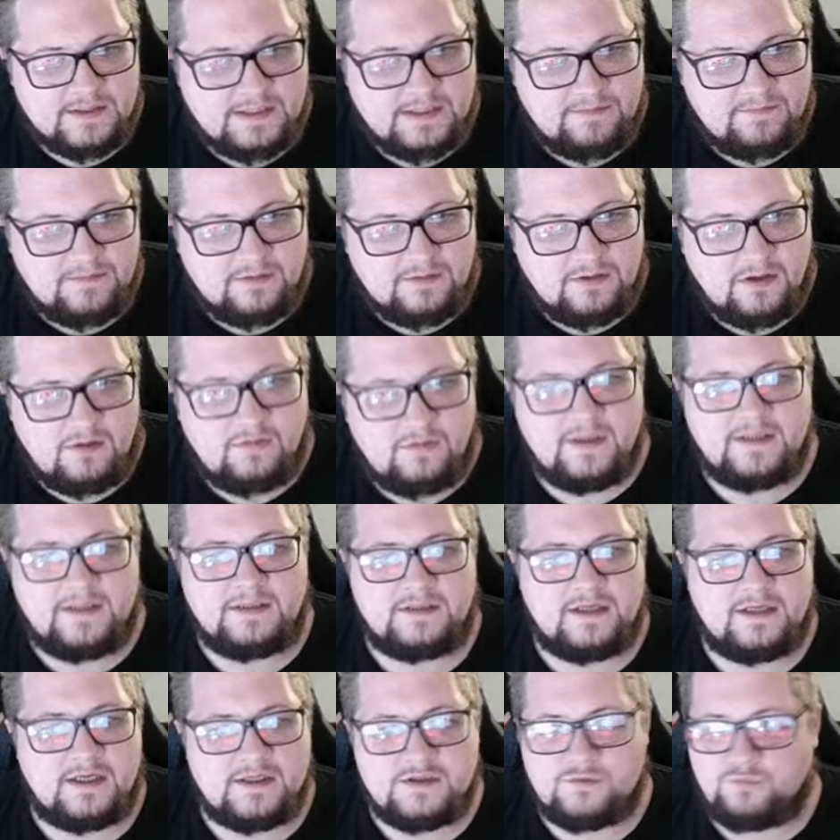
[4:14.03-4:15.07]
even though it
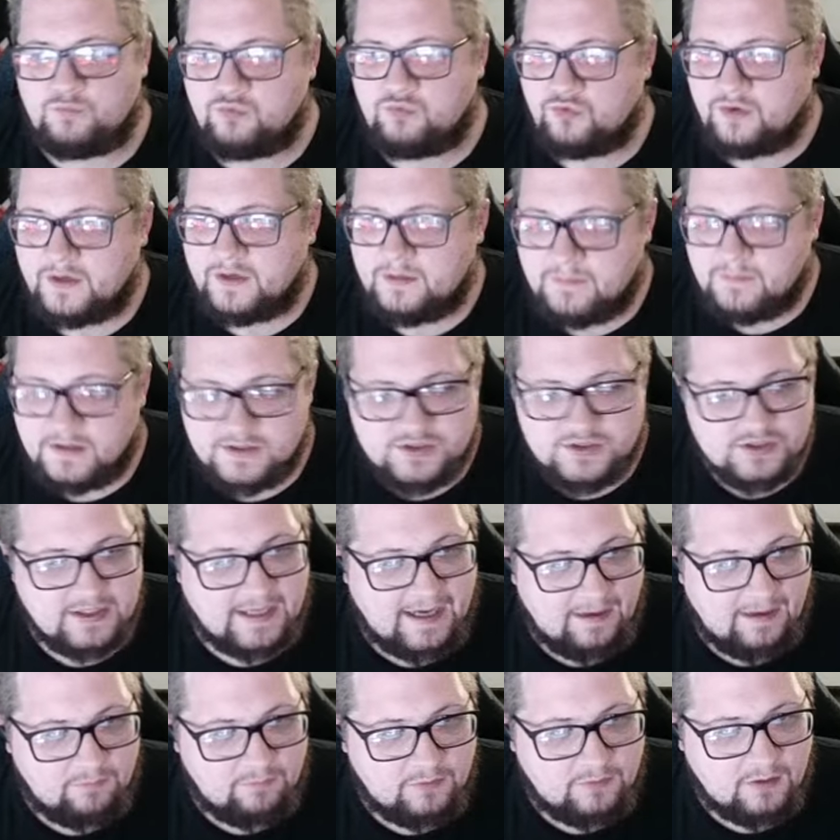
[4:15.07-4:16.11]
does pretty much
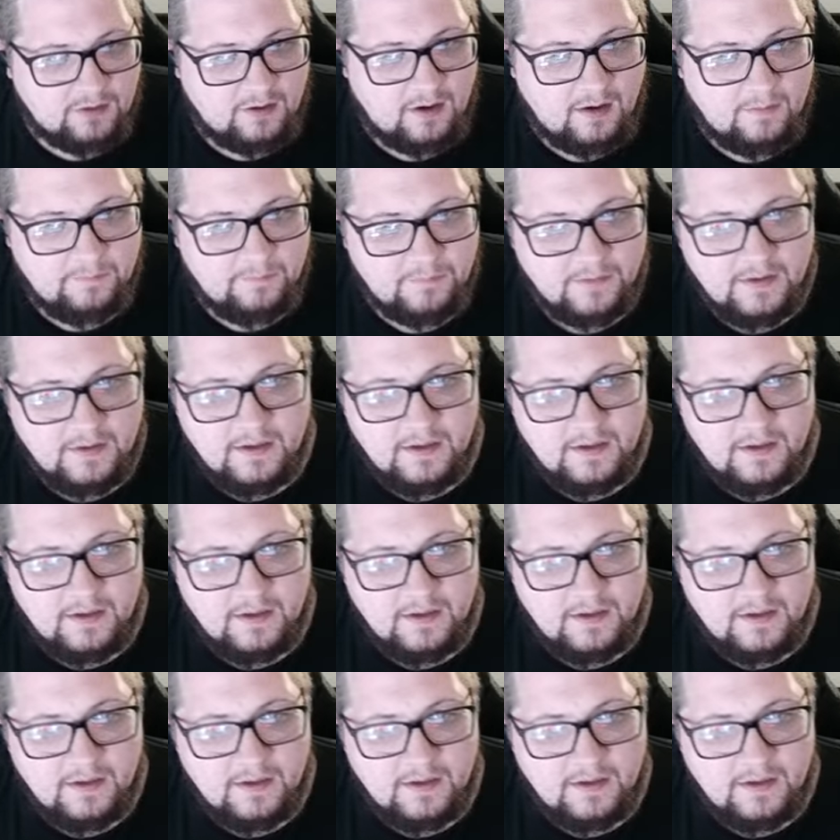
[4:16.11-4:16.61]
counter up